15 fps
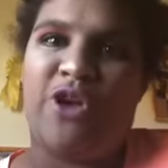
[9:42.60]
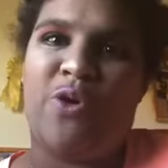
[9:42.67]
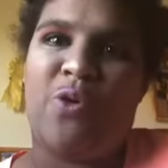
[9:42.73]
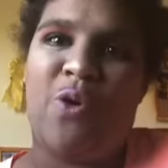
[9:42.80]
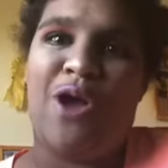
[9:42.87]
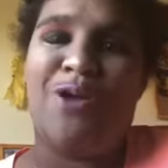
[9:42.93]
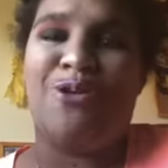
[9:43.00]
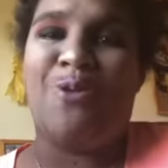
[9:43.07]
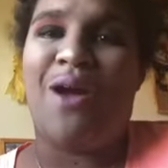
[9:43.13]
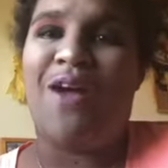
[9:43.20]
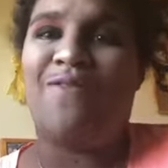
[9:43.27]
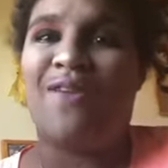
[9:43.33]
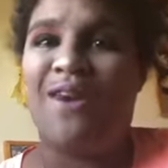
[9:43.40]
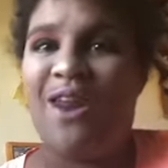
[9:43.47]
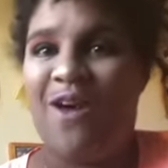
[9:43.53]
all hope you
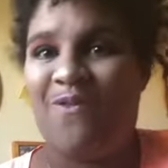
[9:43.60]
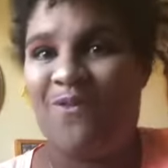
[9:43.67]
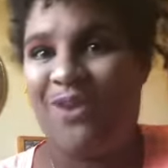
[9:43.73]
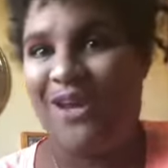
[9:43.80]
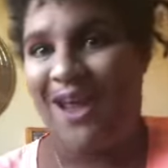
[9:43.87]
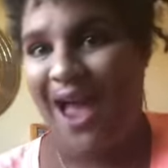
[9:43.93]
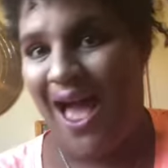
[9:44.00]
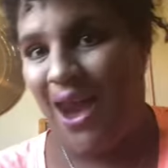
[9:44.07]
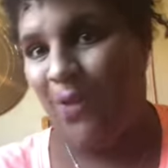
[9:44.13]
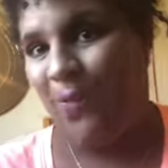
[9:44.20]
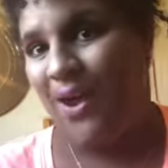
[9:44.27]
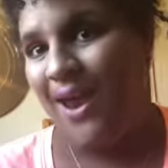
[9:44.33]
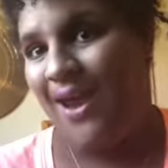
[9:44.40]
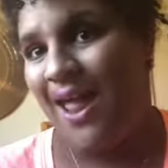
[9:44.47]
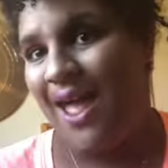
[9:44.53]
have a lovely
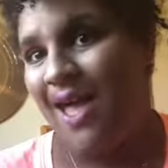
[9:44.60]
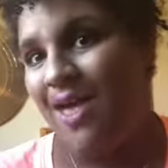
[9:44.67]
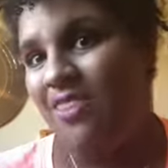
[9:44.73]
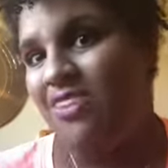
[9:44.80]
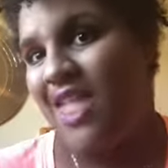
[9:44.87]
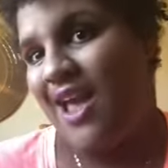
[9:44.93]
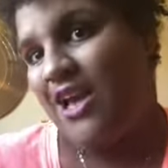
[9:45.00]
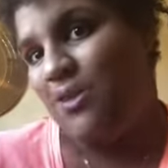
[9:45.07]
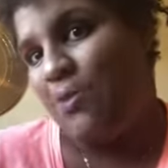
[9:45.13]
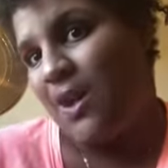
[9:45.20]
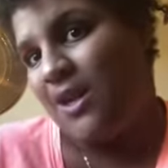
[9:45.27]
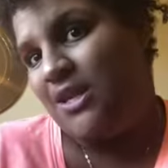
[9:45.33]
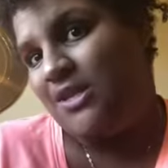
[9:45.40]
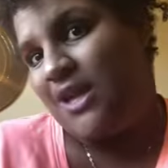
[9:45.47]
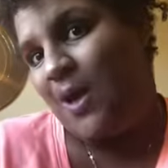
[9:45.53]
Halloween next
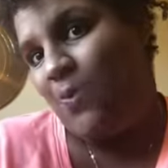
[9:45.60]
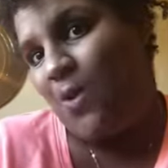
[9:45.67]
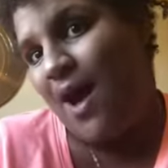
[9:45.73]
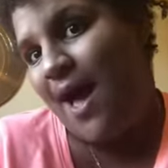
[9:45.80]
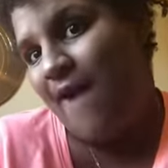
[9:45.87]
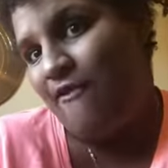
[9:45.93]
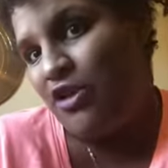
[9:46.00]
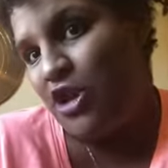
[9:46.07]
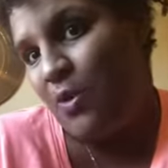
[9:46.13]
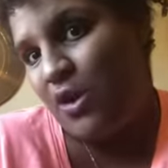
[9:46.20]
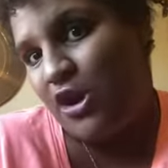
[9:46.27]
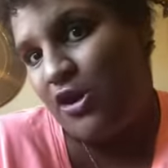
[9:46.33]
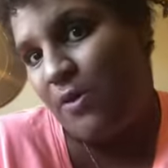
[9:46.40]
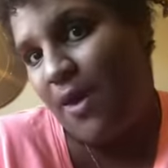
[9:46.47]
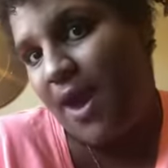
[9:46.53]
Wednesday, whatever you
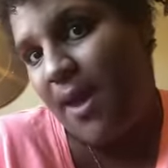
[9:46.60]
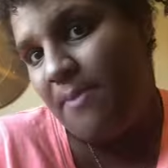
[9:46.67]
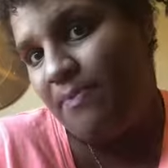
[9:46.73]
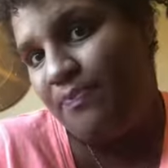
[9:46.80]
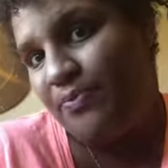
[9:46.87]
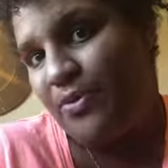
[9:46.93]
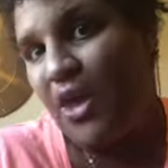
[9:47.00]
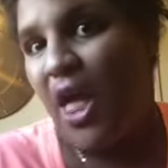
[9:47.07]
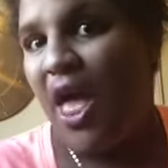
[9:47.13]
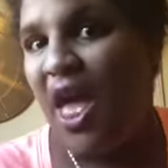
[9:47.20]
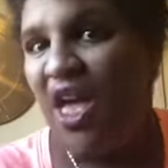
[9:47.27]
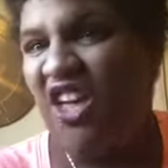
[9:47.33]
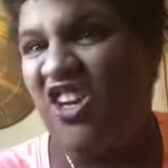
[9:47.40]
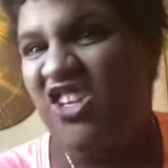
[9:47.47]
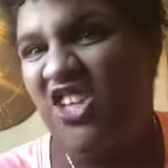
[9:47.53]
are doing,
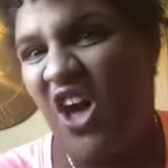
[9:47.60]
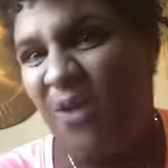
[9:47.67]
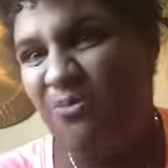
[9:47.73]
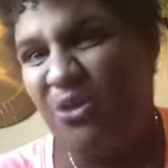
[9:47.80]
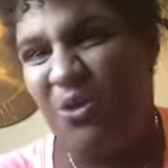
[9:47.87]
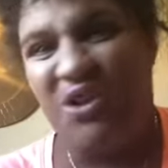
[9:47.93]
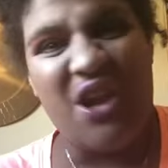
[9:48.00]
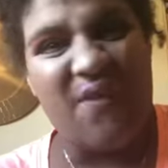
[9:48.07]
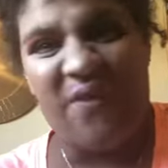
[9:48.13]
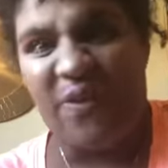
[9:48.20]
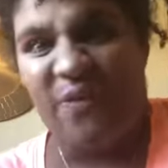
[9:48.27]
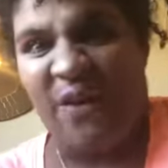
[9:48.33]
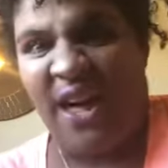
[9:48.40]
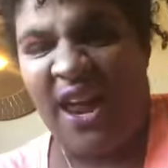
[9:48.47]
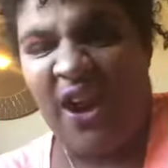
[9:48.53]
because I'm doing
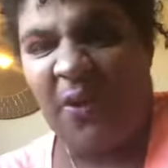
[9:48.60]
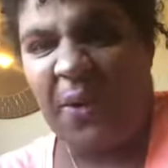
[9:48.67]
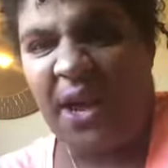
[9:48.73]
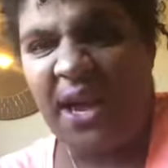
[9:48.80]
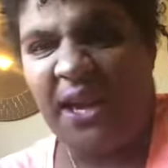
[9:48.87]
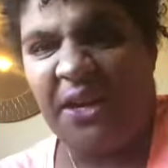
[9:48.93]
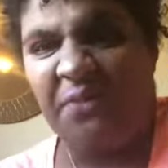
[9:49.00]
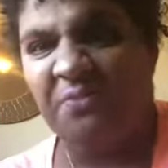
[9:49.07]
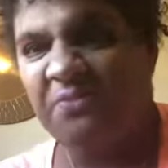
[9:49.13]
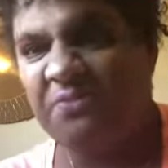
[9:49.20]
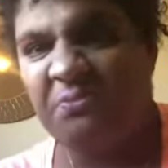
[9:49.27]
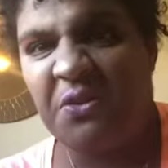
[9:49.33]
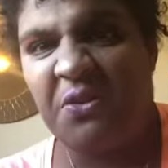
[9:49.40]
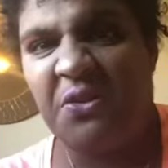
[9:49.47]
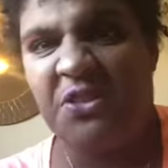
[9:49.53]
nothing for Halloween,
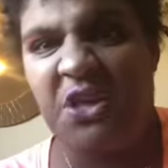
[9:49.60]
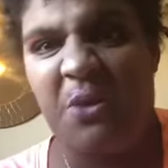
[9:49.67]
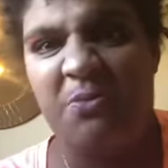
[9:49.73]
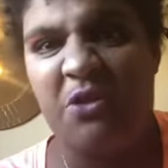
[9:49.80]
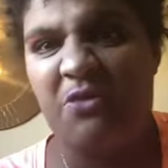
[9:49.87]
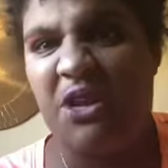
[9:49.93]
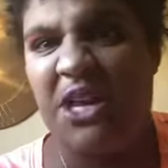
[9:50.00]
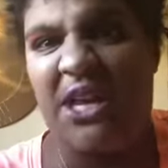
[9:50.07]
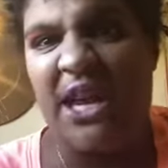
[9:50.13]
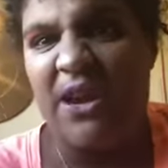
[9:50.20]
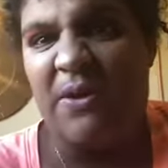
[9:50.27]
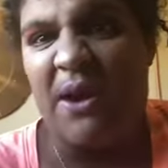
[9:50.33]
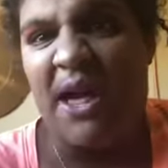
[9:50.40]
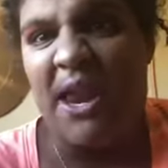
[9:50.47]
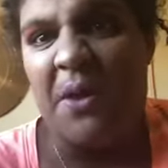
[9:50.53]
because I'm not really
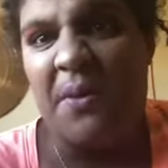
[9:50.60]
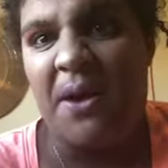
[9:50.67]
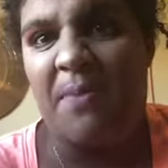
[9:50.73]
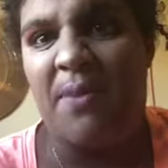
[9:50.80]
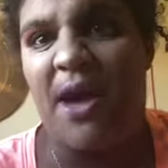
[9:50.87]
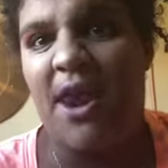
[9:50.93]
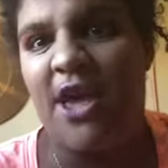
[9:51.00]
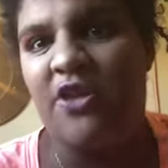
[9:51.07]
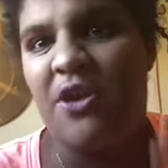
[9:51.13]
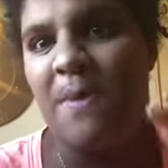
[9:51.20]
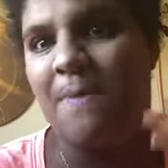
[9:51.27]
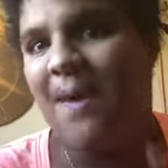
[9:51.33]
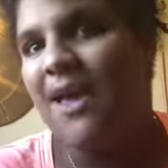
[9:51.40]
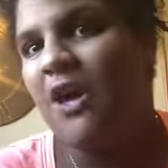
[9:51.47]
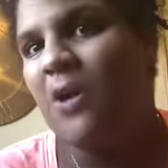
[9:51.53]
keen on Halloween, but I like
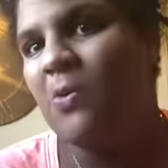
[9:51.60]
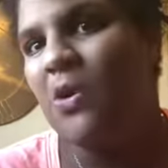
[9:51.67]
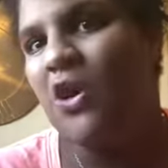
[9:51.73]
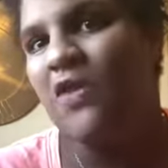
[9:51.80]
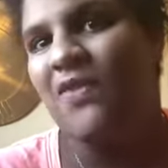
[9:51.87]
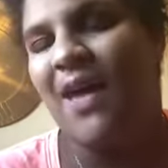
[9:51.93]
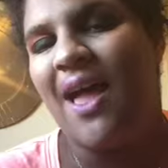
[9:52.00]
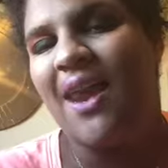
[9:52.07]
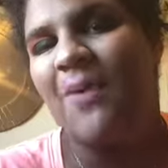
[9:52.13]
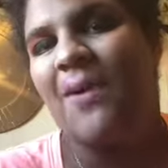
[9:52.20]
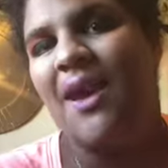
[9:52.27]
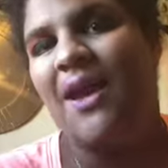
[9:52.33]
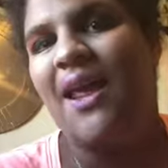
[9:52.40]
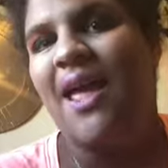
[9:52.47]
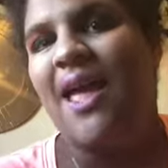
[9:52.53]
doing makeup looks for
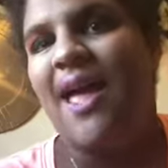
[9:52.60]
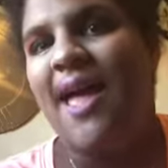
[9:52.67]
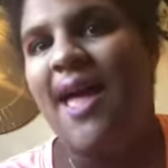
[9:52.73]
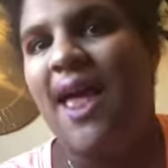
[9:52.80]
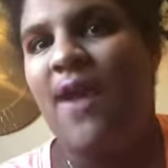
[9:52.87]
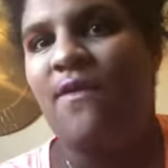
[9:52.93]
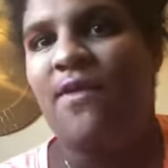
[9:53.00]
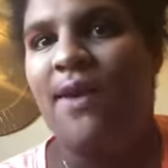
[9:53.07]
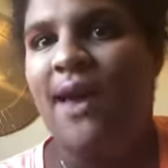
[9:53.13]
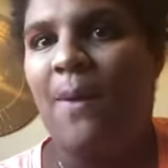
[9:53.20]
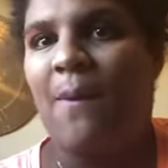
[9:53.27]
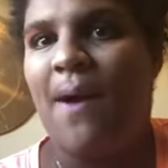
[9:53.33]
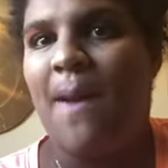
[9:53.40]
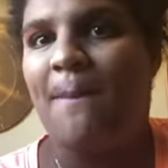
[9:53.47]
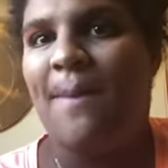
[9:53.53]
Halloween, if you
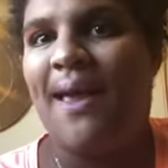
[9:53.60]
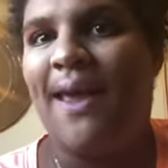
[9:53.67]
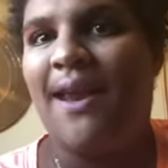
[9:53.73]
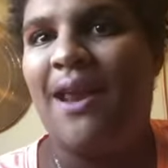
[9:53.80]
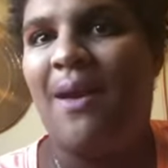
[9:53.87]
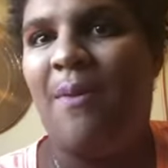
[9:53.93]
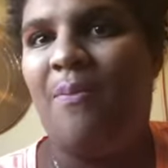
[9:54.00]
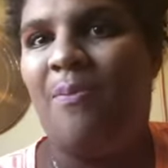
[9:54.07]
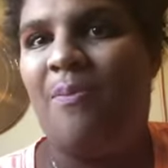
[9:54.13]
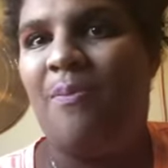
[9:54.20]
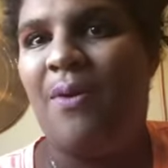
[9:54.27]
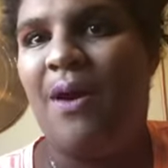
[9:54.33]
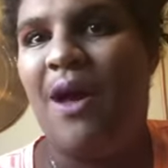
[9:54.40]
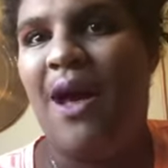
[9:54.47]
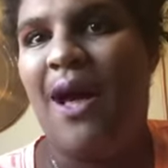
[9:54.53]
get what I mean.
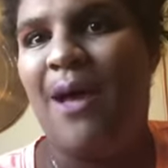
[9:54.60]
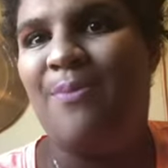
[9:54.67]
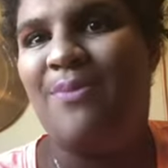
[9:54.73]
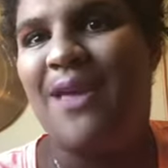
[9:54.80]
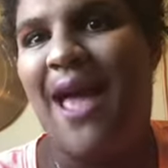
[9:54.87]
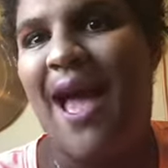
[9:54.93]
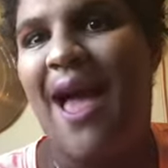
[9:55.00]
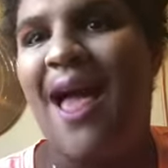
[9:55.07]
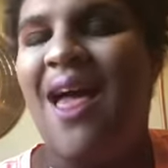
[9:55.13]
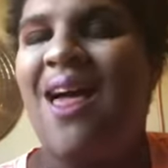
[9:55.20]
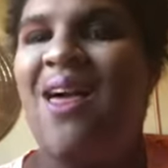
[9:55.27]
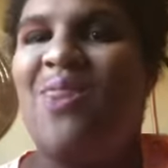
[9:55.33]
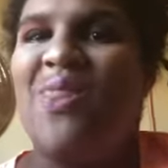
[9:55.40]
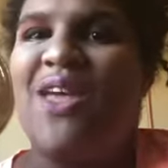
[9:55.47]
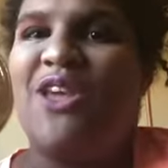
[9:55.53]
But yeah,
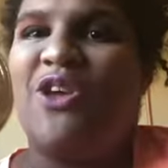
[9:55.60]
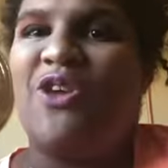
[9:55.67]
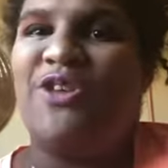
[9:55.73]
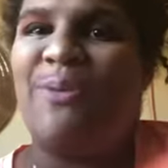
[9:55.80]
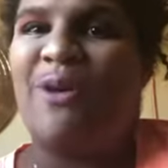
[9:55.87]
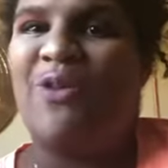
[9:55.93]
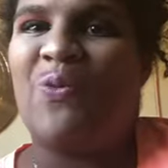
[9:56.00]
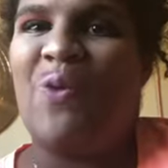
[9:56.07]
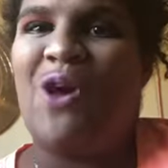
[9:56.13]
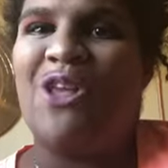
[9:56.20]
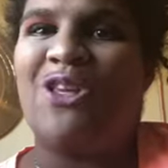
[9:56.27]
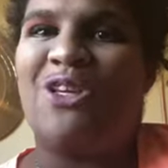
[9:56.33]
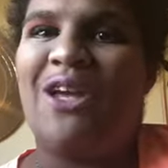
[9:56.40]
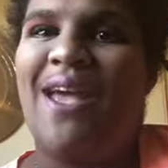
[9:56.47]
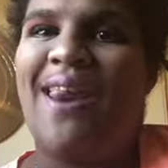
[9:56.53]
thank you so much for
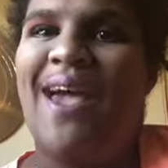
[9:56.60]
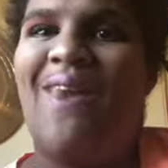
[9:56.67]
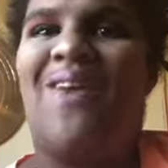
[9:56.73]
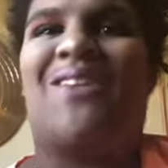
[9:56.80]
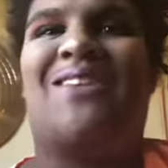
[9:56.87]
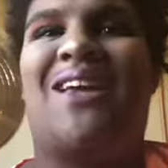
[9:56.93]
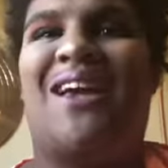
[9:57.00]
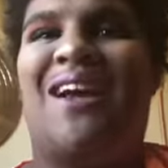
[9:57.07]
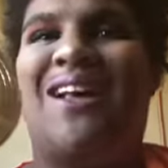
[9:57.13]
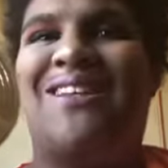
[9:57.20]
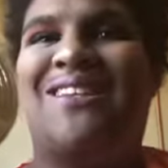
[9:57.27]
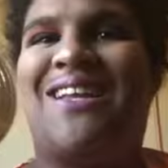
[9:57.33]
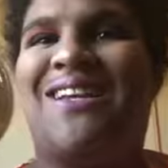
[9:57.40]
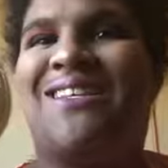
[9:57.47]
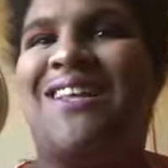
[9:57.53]
watching, and I'll see you
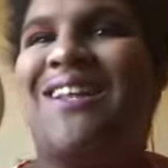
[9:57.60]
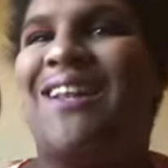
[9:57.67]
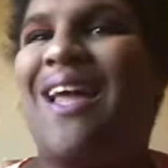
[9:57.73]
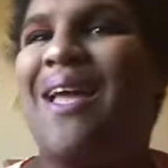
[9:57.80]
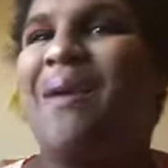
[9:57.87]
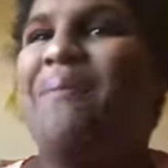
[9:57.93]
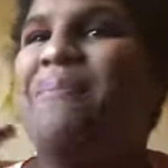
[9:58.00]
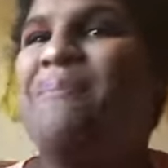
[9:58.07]
guys next Sunday.